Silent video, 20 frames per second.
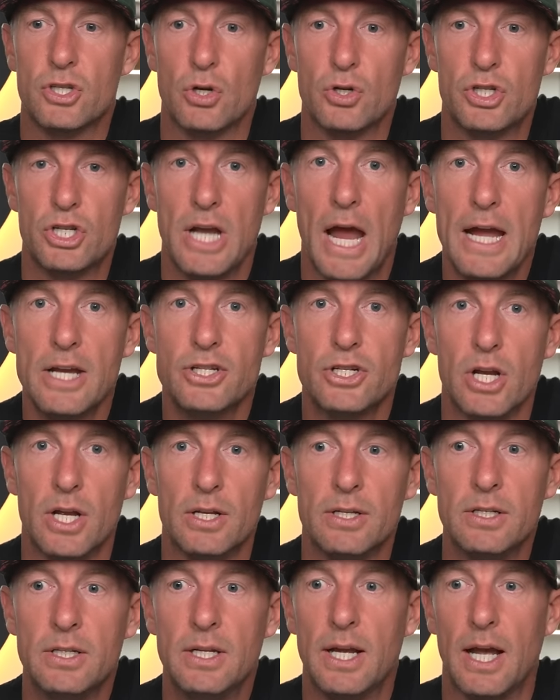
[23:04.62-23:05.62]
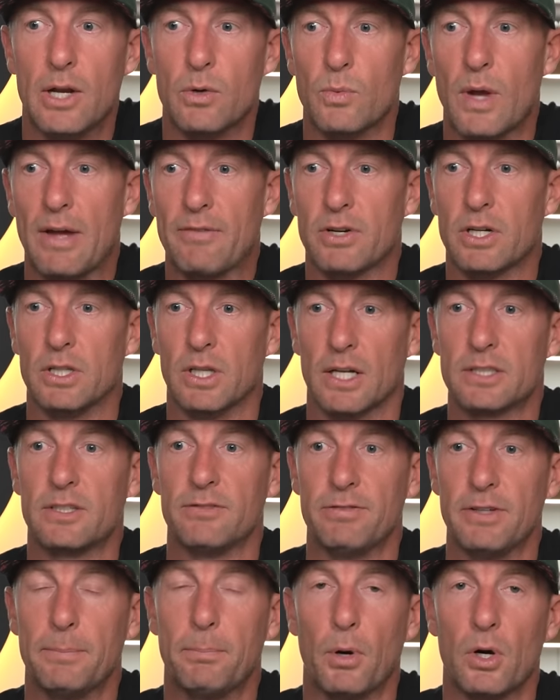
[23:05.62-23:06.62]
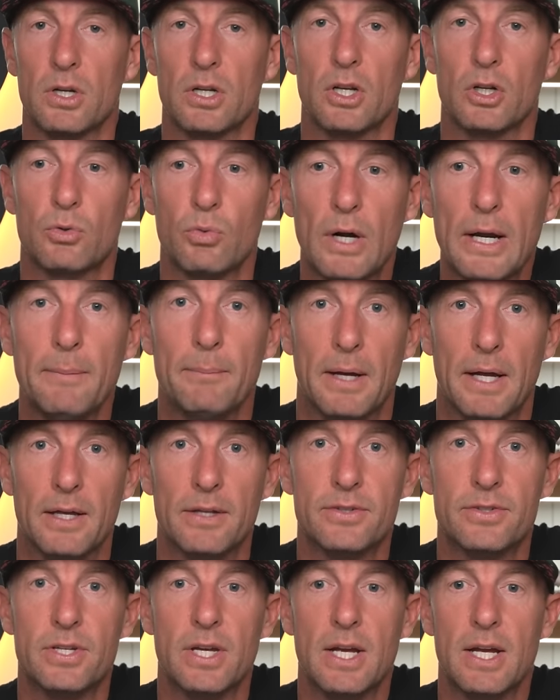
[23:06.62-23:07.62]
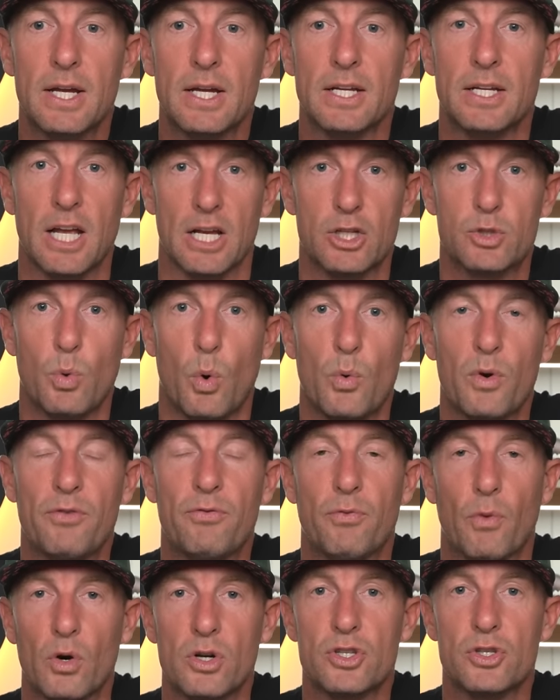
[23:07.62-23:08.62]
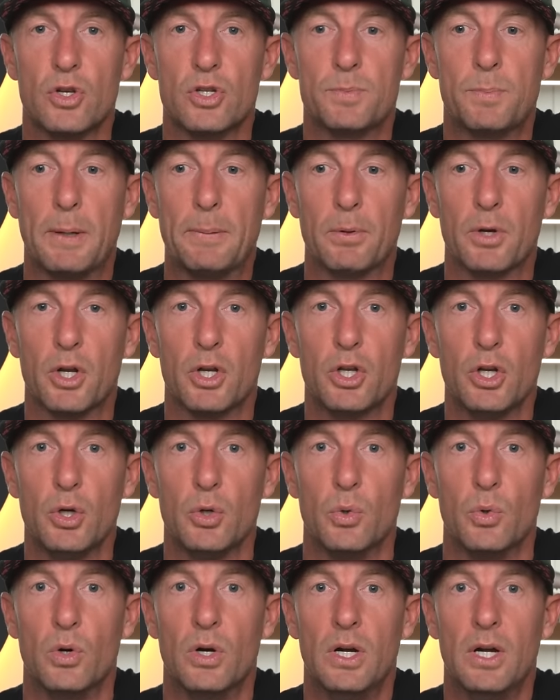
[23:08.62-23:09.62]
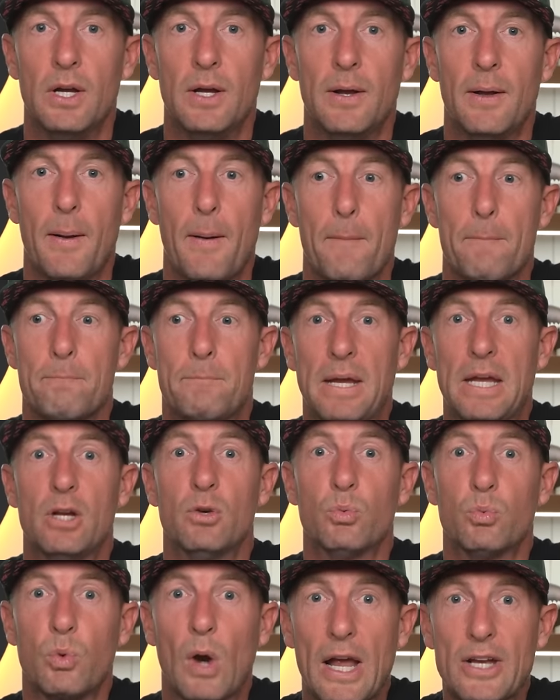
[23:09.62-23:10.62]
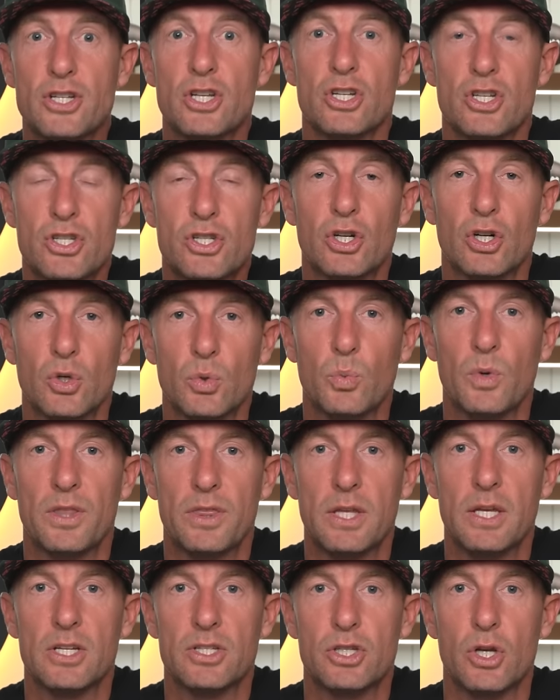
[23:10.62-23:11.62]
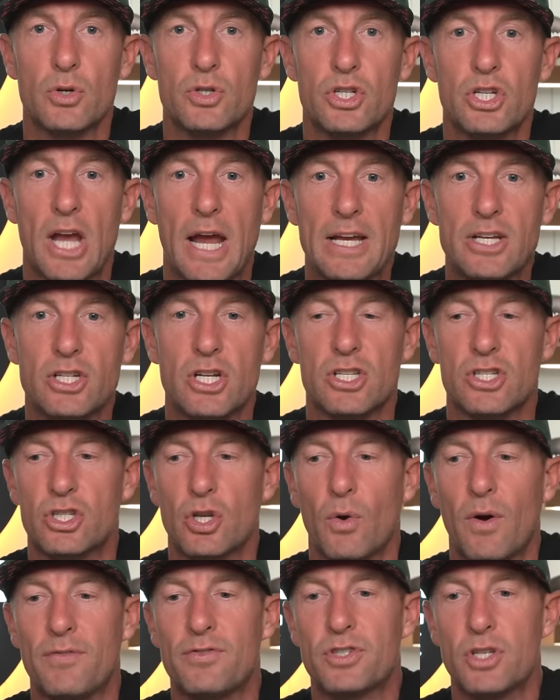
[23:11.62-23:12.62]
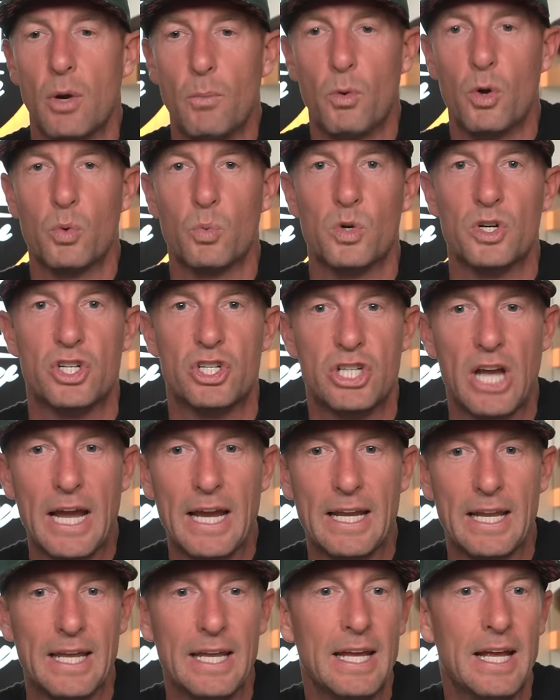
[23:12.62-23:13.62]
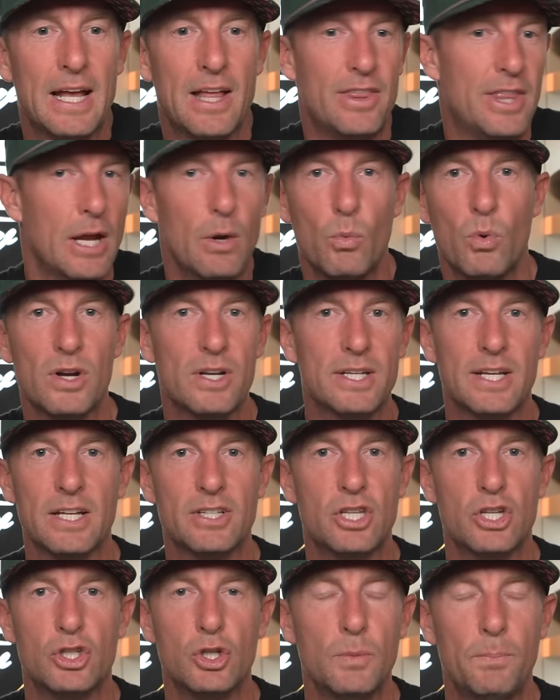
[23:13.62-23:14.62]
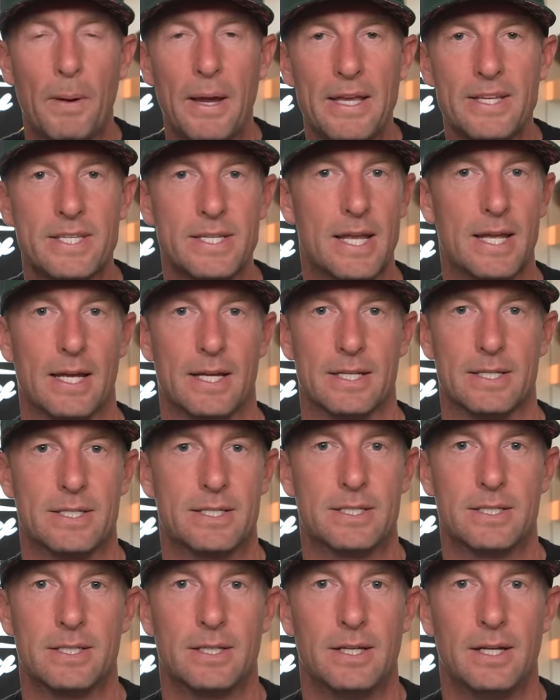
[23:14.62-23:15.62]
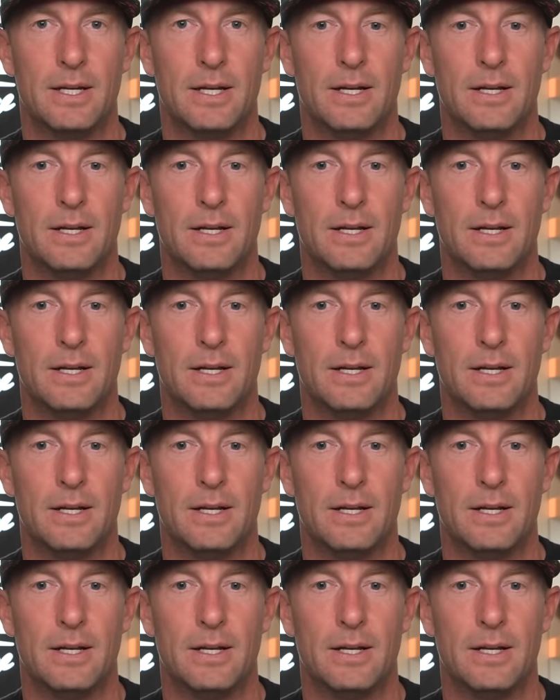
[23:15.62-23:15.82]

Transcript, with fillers: association and we have a collectively bargained agreement, guess what we force those people to do? Be registered with the association. So if someone was shady, they wouldn't get to do business.